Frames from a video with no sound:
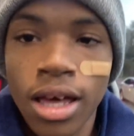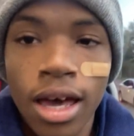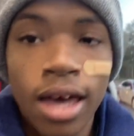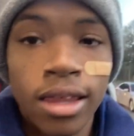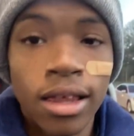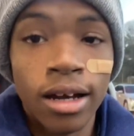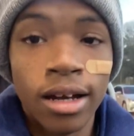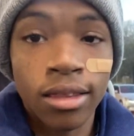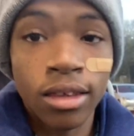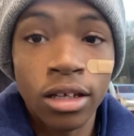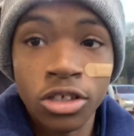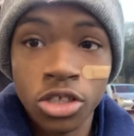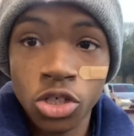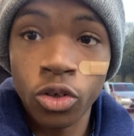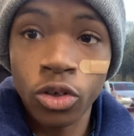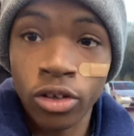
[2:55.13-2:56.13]
And I see
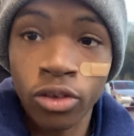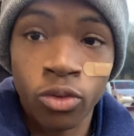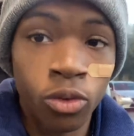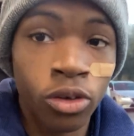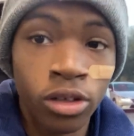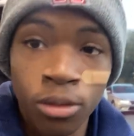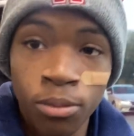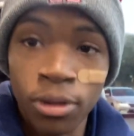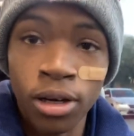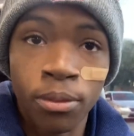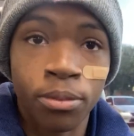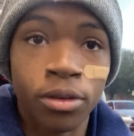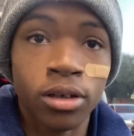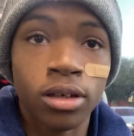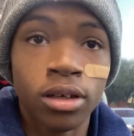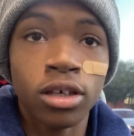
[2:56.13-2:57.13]
the street is really
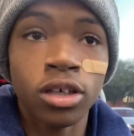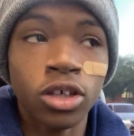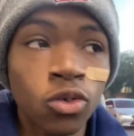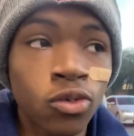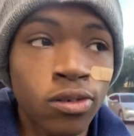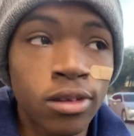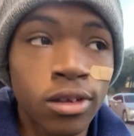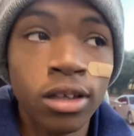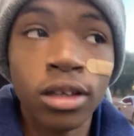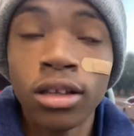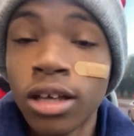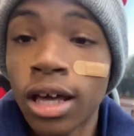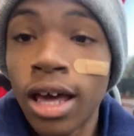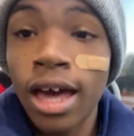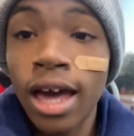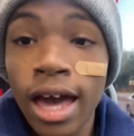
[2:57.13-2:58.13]
bumpy. Houston
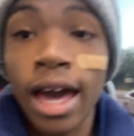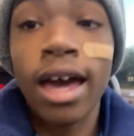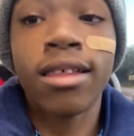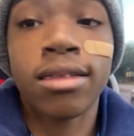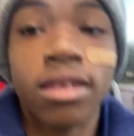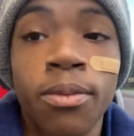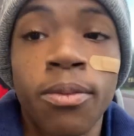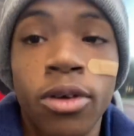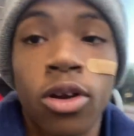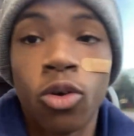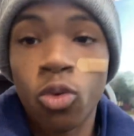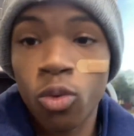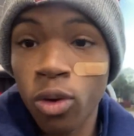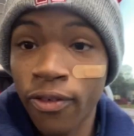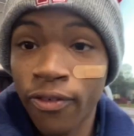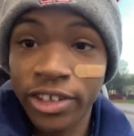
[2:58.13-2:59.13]
has the
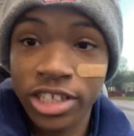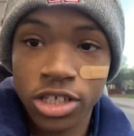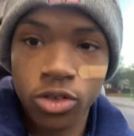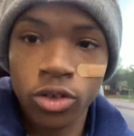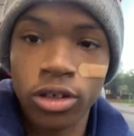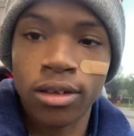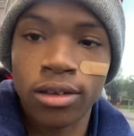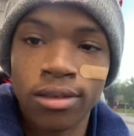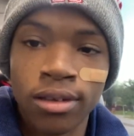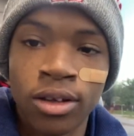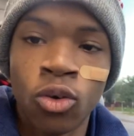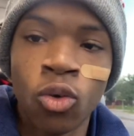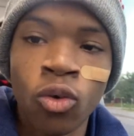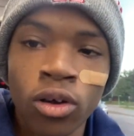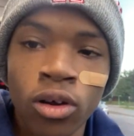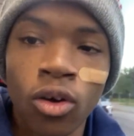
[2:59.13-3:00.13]
roughest streets and
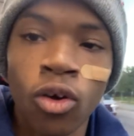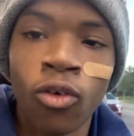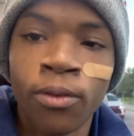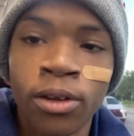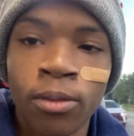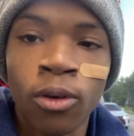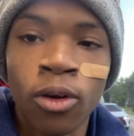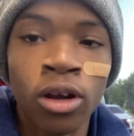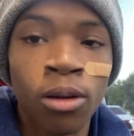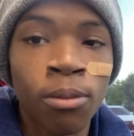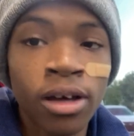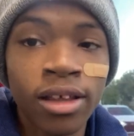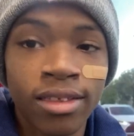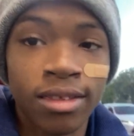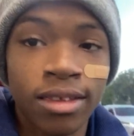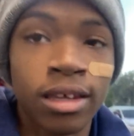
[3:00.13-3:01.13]
going over them on the
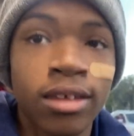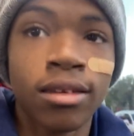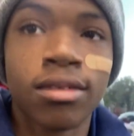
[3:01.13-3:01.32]
bus is